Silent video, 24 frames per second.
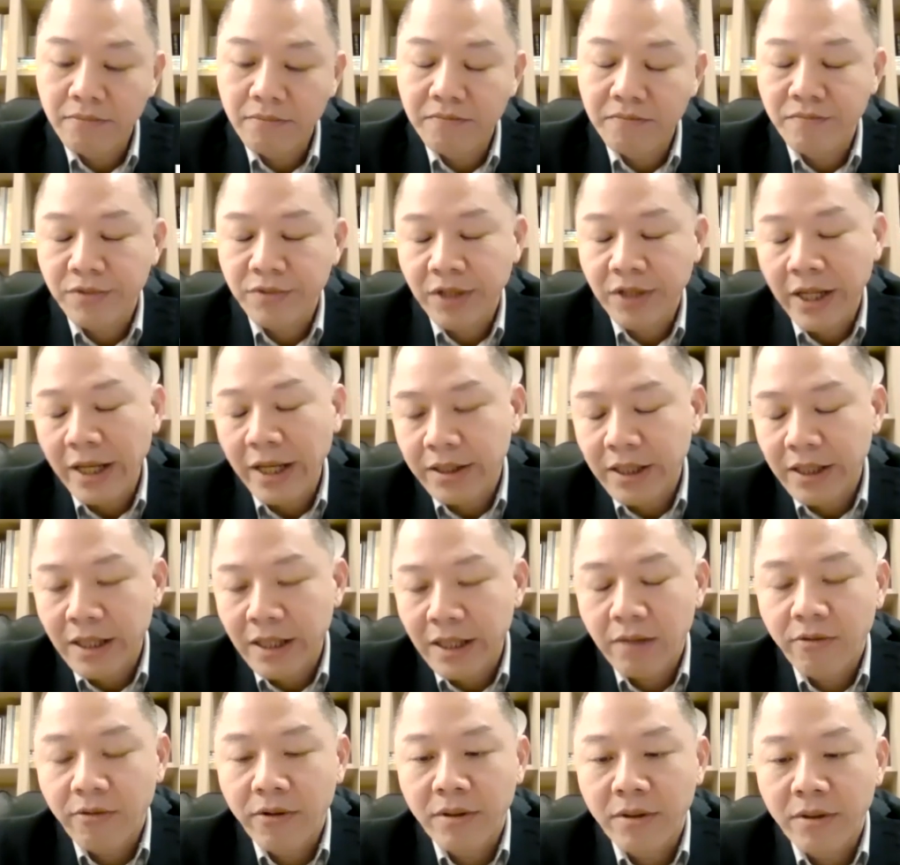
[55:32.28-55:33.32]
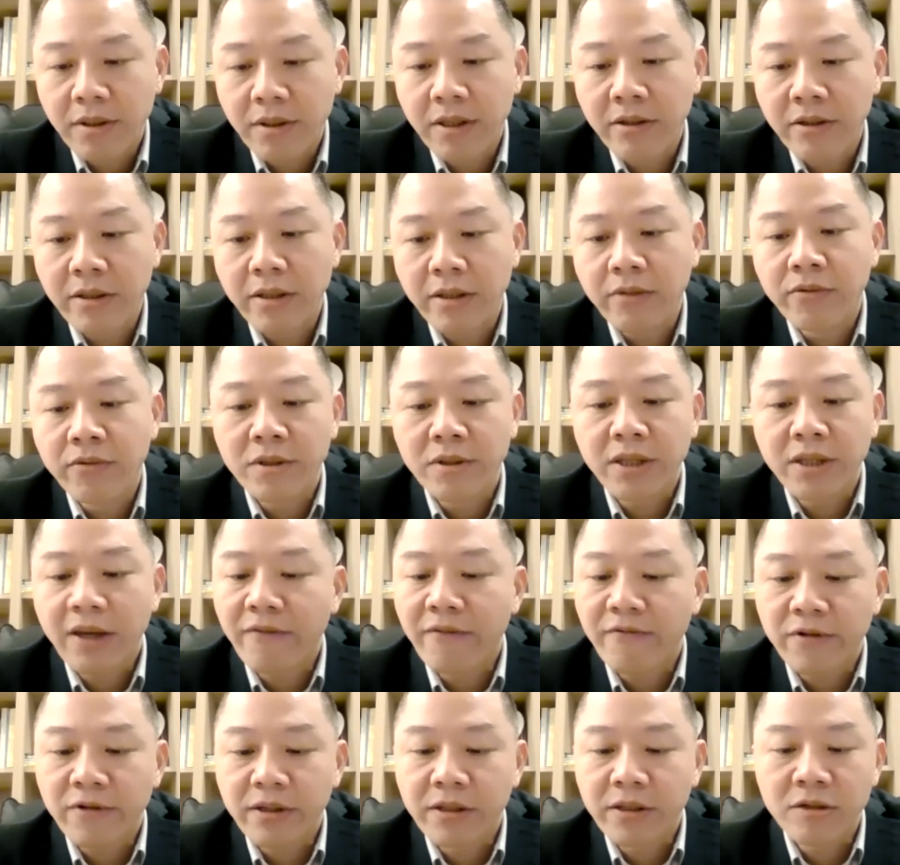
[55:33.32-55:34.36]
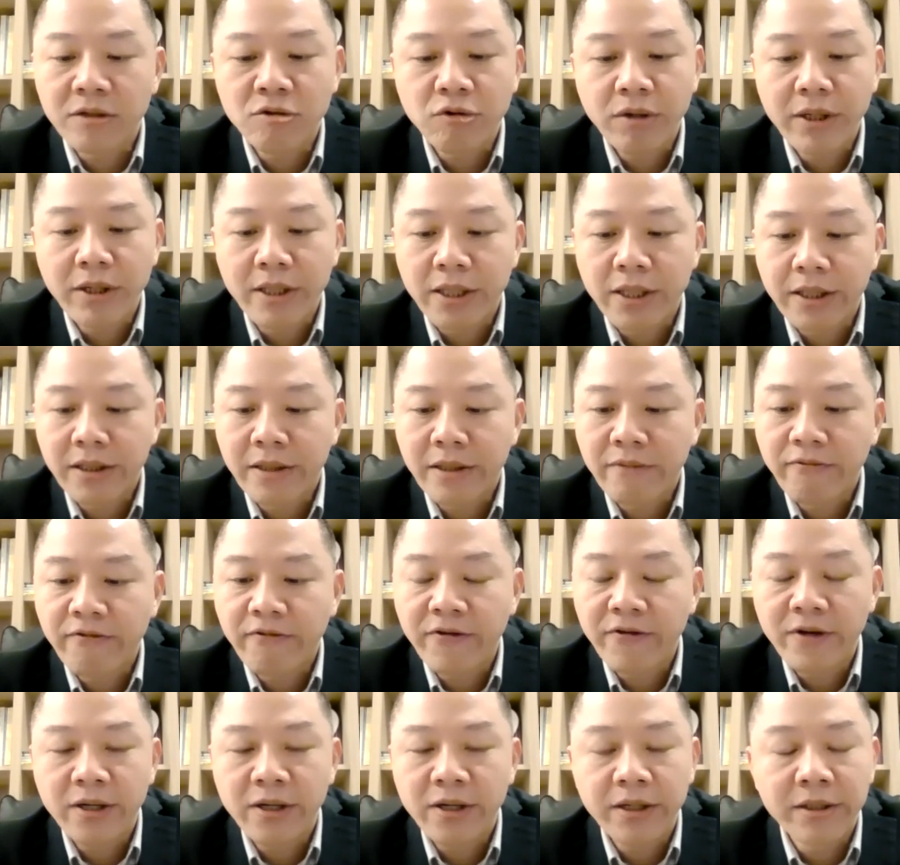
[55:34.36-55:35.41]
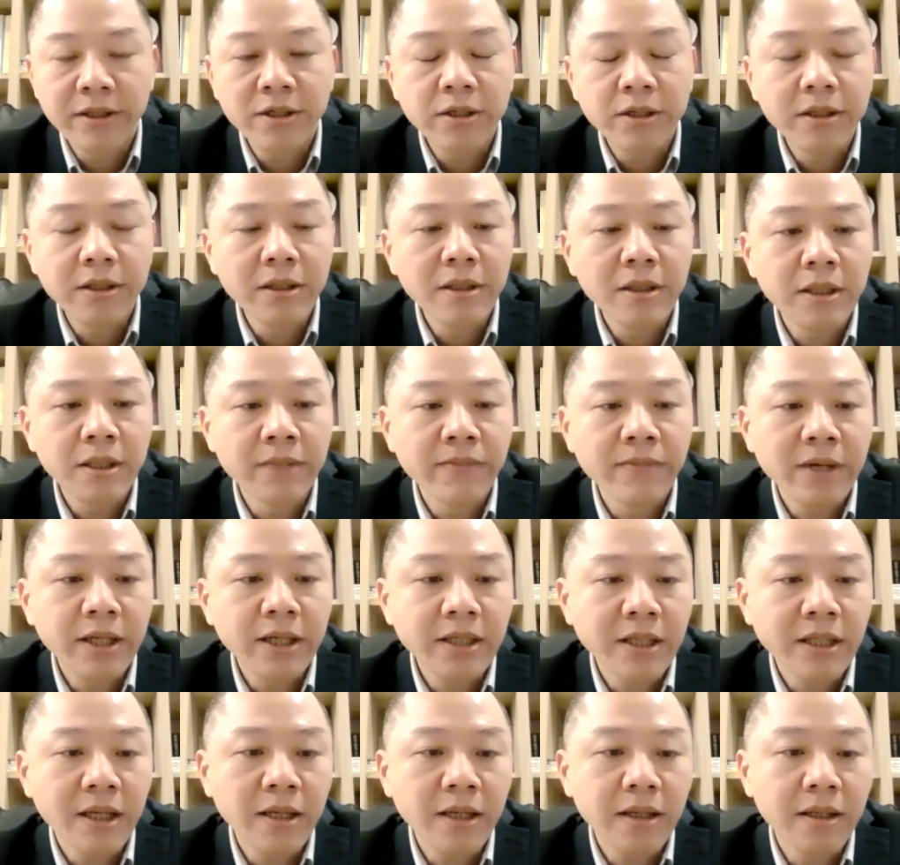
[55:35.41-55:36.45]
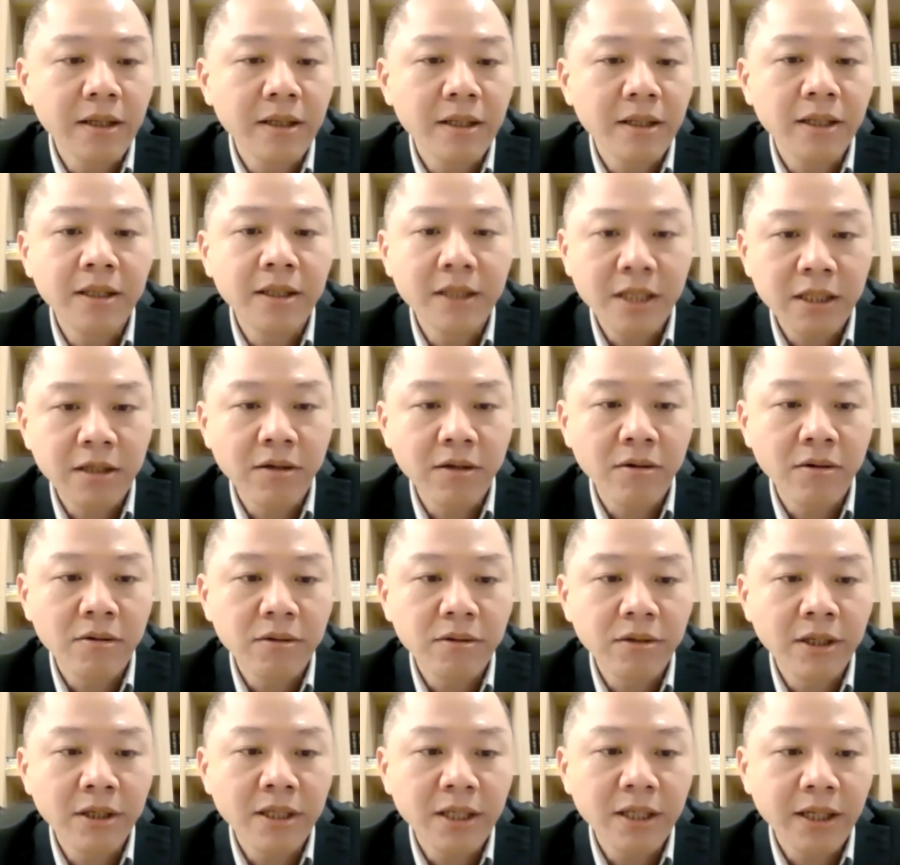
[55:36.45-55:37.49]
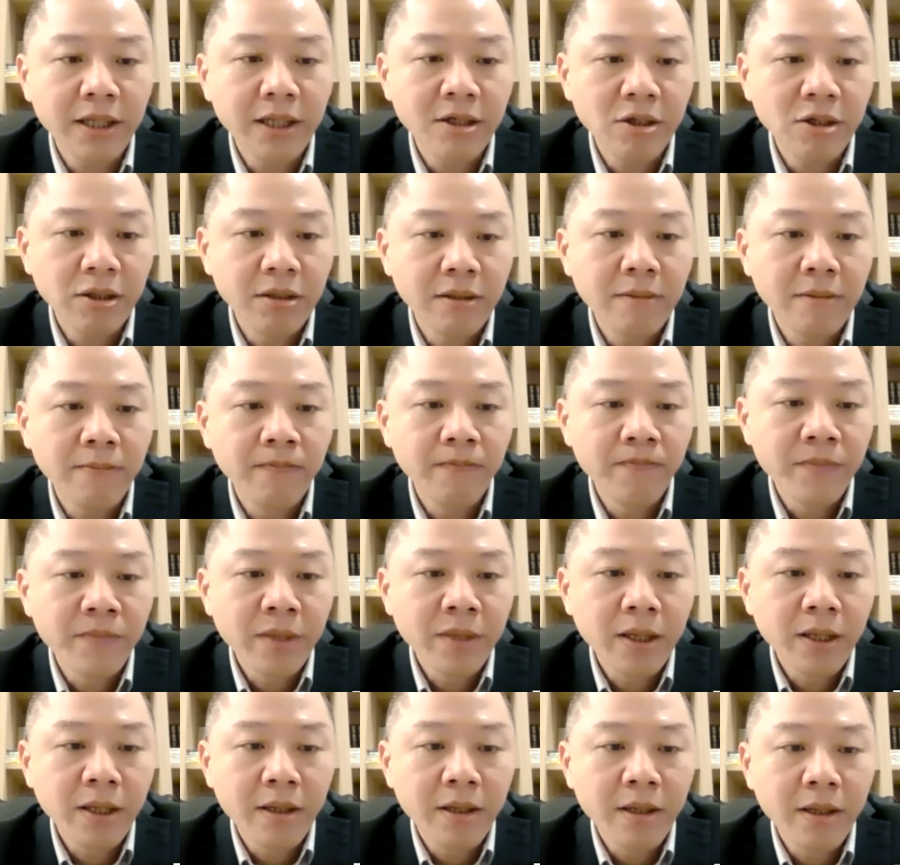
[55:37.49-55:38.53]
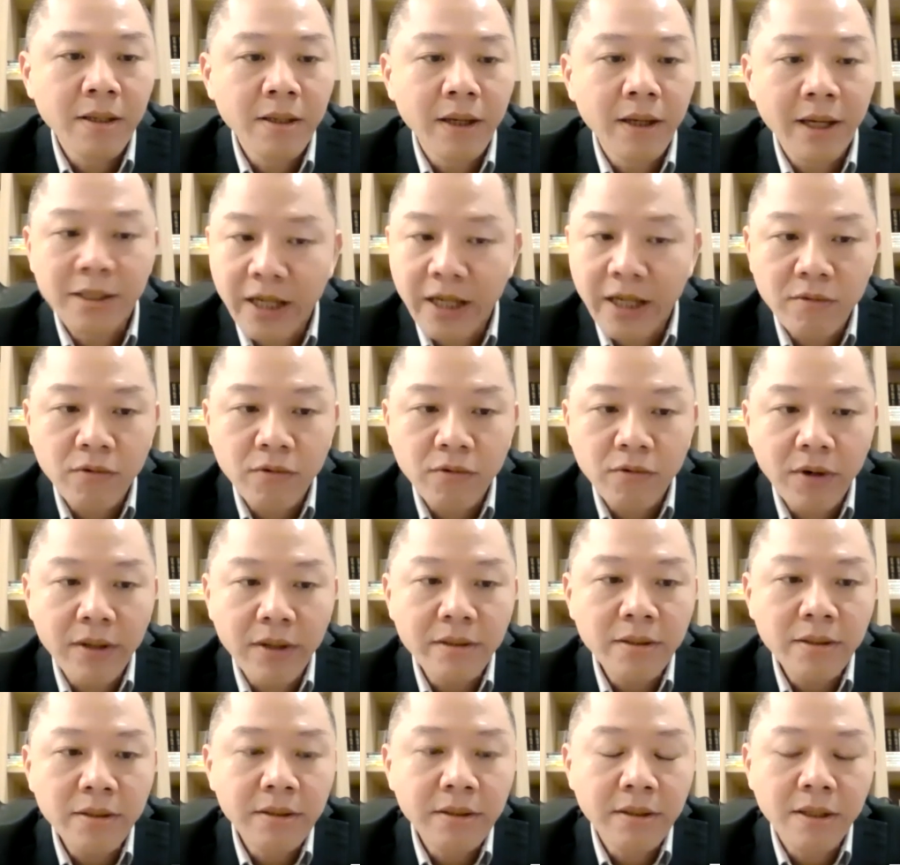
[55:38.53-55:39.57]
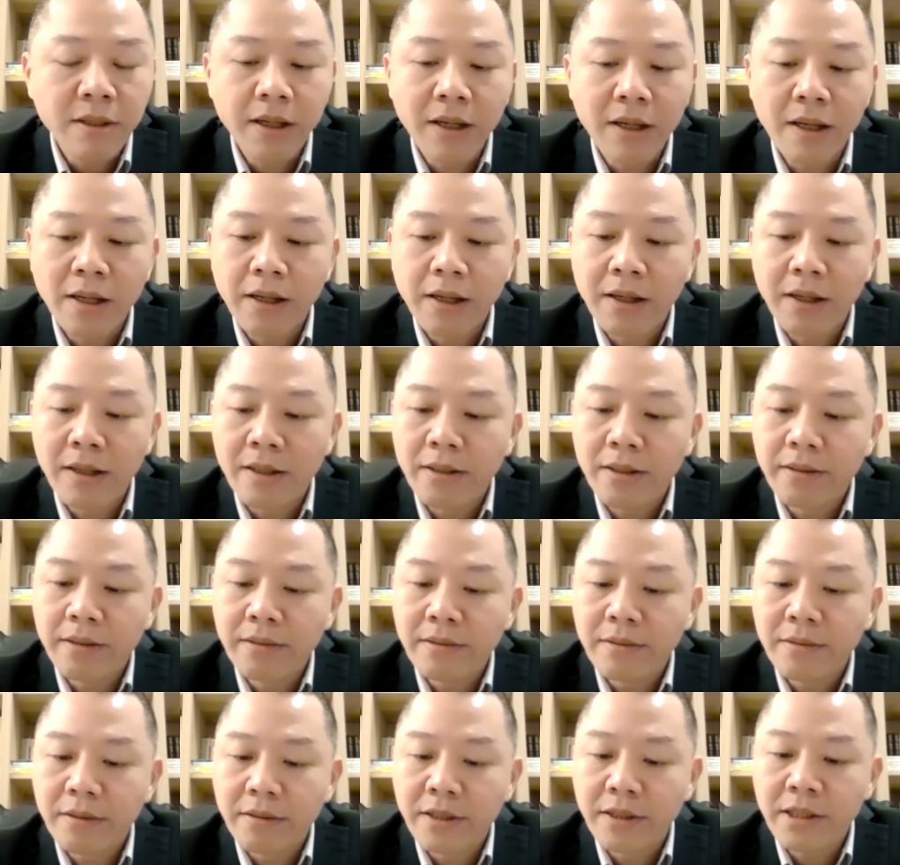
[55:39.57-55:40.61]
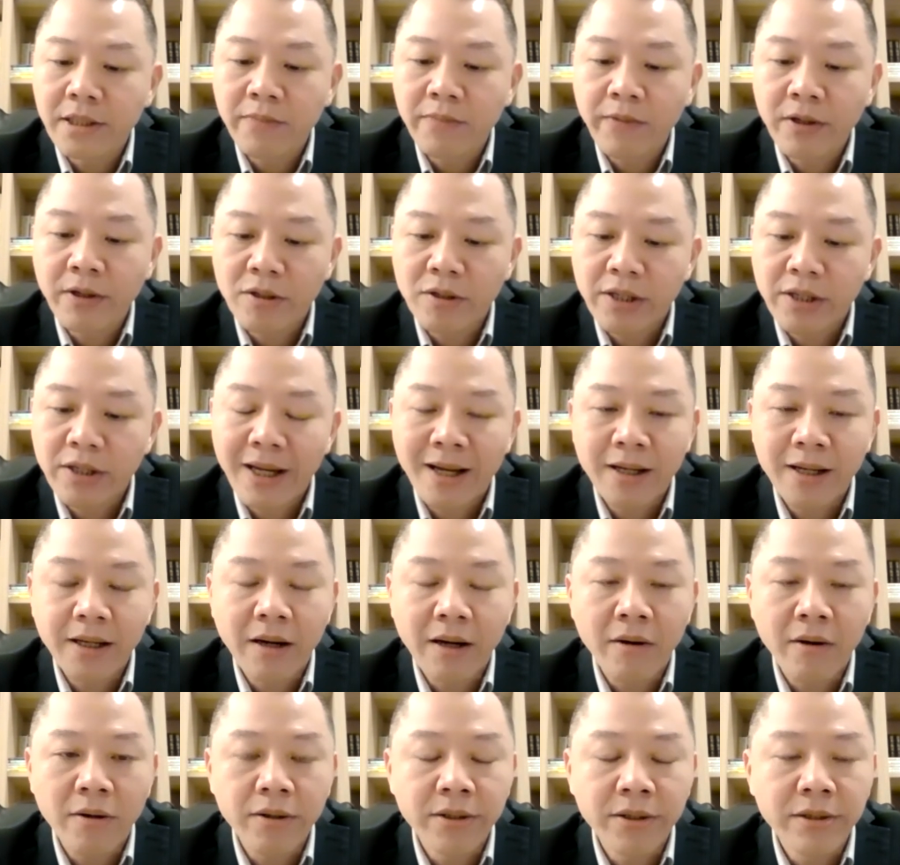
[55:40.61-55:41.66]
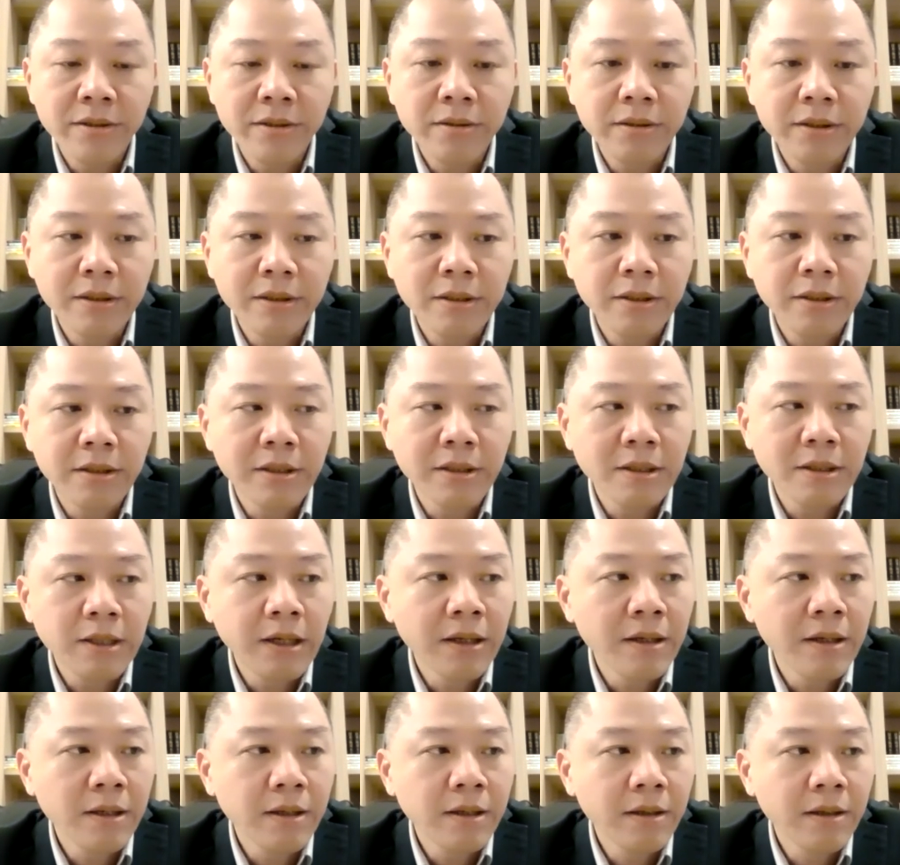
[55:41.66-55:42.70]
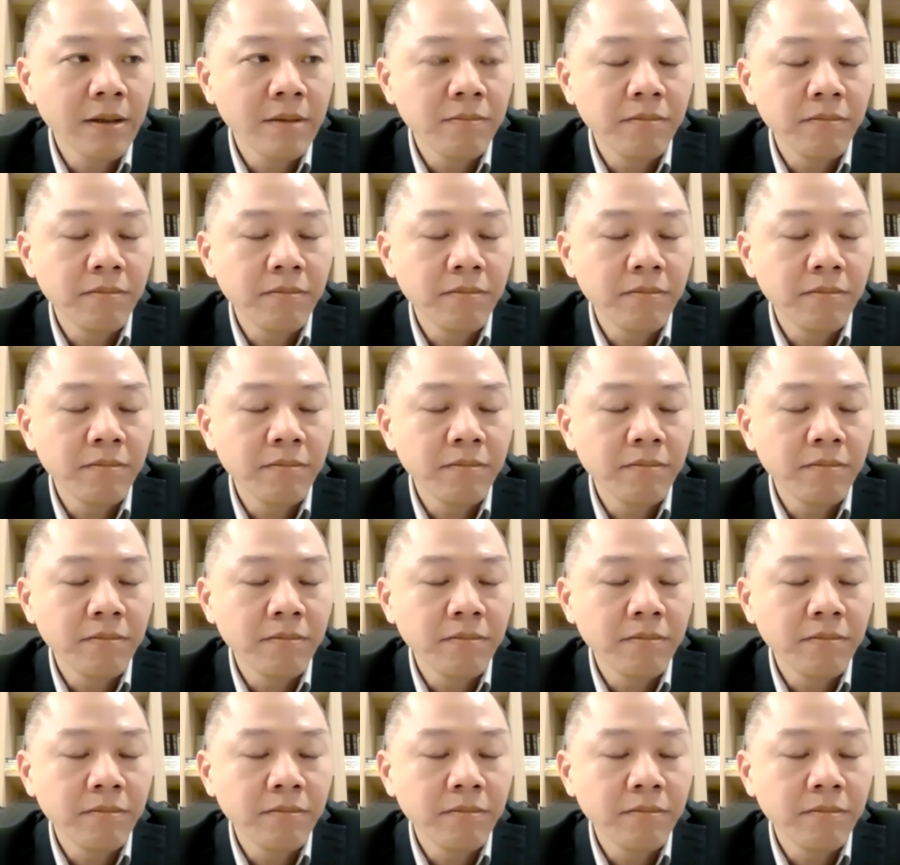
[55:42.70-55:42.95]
secondly, it will definitely trigger fierce domestic internal discussion at Taiwan, especially on our